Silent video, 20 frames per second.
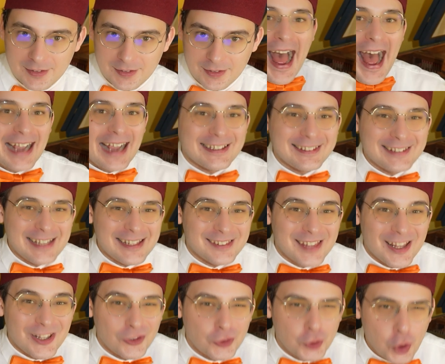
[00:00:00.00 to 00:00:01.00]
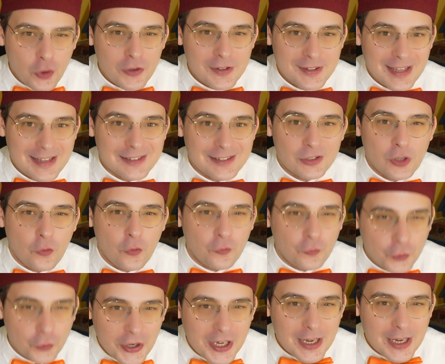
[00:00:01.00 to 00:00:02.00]
Access dozens of
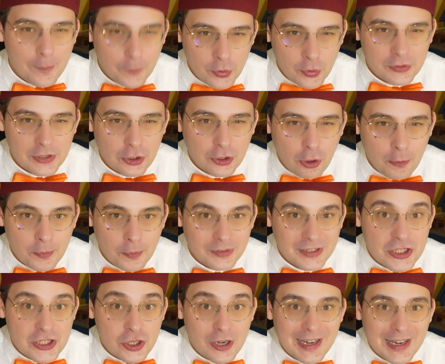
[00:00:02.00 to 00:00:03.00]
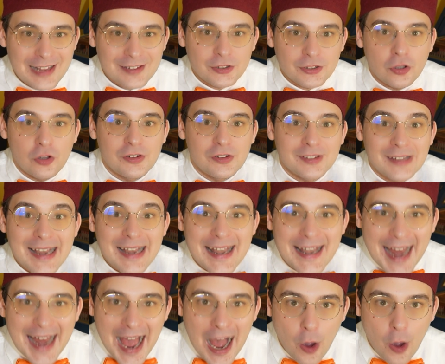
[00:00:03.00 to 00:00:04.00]
free music composition lessons
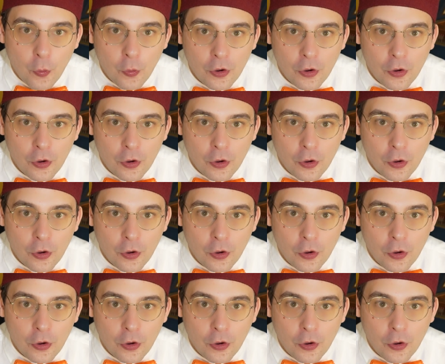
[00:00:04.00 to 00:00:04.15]
now.